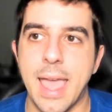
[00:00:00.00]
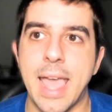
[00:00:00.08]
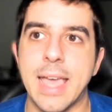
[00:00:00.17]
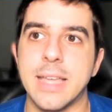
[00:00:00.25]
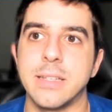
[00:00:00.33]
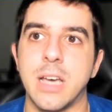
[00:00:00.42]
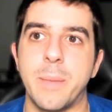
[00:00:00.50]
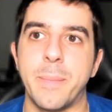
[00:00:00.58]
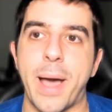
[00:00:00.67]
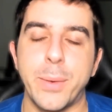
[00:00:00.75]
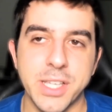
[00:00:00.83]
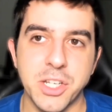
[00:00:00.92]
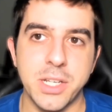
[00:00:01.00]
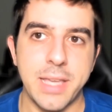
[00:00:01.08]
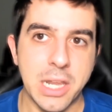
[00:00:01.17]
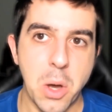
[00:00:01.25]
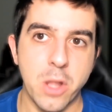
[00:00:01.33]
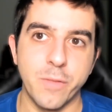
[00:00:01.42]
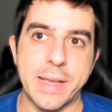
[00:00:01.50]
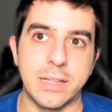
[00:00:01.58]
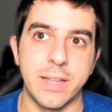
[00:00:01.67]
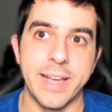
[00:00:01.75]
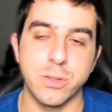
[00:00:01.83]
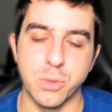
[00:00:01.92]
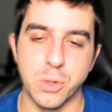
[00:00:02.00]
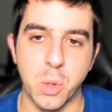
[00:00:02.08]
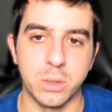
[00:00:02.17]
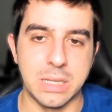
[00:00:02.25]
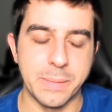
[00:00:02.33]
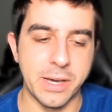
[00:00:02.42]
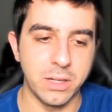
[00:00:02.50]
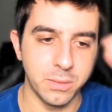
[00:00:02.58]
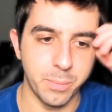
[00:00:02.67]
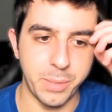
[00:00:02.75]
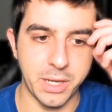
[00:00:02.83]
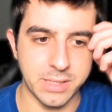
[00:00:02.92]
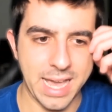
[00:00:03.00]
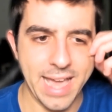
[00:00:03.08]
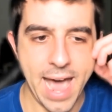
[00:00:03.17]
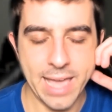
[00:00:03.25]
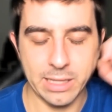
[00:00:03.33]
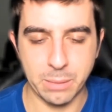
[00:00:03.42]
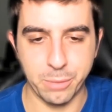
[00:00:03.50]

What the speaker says: And I was actually getting all of my clients through cold email because I like,